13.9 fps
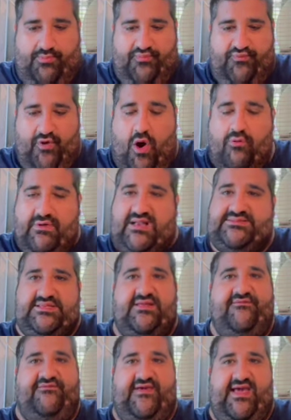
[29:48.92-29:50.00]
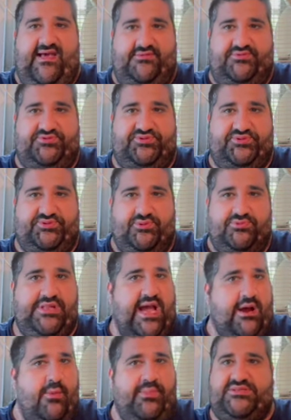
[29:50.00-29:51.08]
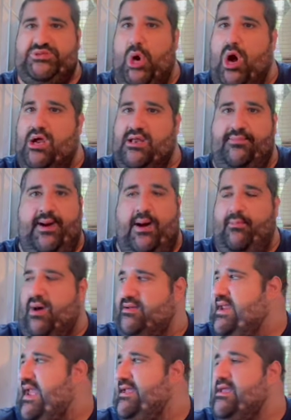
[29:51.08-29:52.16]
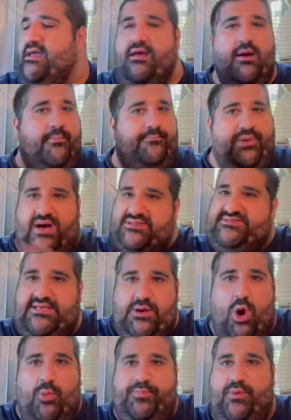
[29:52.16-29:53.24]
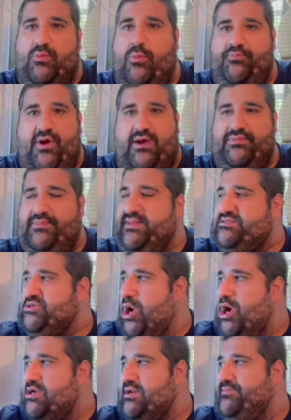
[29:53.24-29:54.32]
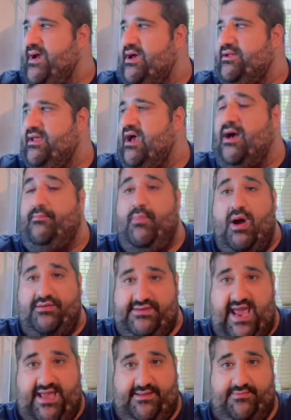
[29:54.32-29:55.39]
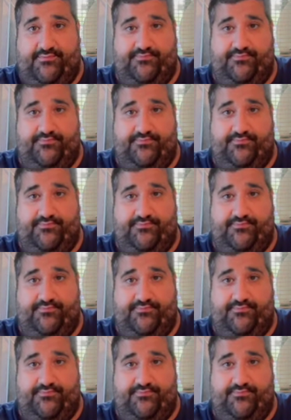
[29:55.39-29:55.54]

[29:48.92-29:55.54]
pro wrestling fans, they're going to be talking about Monday. Busted Open will probably be talking about it on Monday.